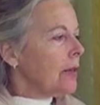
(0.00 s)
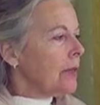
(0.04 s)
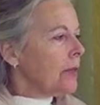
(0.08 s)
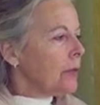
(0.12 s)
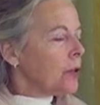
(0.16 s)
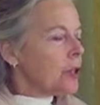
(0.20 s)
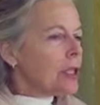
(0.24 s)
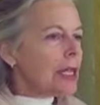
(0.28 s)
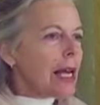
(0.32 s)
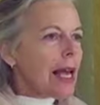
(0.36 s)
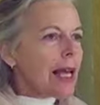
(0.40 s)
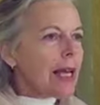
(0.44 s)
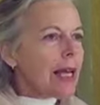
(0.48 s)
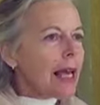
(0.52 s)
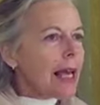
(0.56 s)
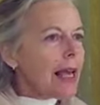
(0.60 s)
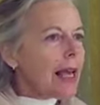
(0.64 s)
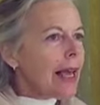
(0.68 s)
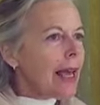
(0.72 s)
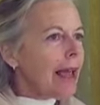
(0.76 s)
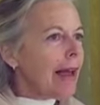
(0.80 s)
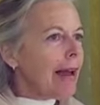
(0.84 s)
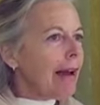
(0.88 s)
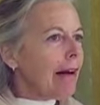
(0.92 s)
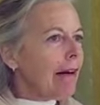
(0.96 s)
for taking
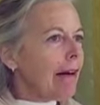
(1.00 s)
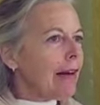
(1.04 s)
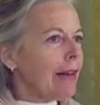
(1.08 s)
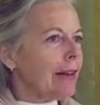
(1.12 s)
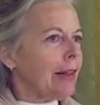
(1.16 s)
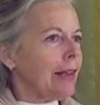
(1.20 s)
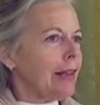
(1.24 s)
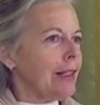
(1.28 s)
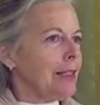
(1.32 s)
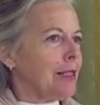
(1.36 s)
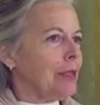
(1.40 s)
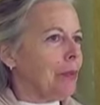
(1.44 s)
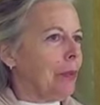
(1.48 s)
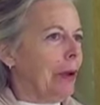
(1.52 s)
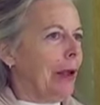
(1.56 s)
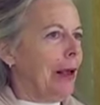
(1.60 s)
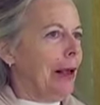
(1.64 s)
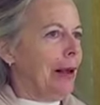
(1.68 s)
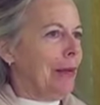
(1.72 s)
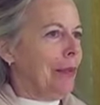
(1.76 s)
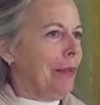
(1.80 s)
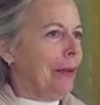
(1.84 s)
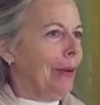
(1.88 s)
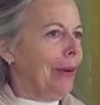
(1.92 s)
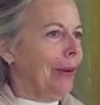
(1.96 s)
care of these
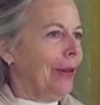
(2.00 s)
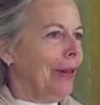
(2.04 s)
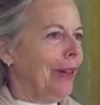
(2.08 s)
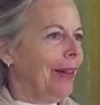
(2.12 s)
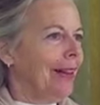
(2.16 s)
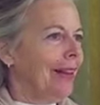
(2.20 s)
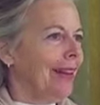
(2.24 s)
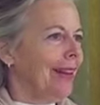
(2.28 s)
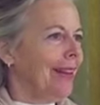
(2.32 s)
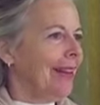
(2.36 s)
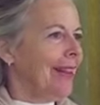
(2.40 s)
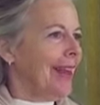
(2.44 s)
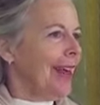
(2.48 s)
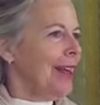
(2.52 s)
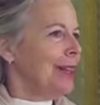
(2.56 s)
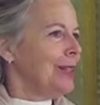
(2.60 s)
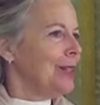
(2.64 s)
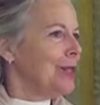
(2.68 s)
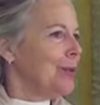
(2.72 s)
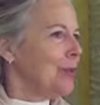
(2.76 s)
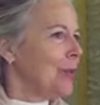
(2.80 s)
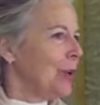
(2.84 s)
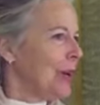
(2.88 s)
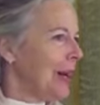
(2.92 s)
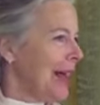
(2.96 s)
people.
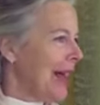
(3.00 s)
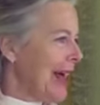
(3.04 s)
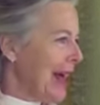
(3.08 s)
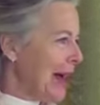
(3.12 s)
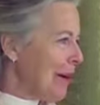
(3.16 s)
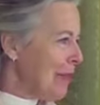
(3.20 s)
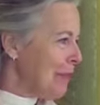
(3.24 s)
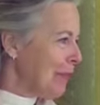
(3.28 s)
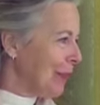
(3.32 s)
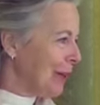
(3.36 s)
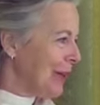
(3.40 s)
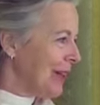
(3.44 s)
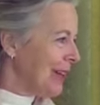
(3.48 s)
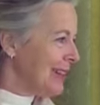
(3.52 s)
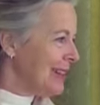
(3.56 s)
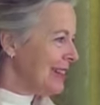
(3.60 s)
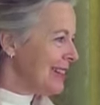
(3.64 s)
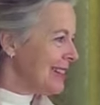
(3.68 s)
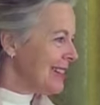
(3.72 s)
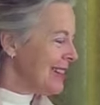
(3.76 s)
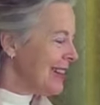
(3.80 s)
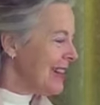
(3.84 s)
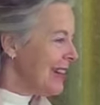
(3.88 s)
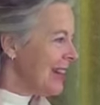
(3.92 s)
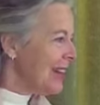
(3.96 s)
That's what
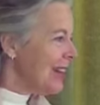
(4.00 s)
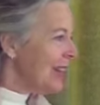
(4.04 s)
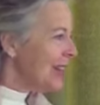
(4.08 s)
happens.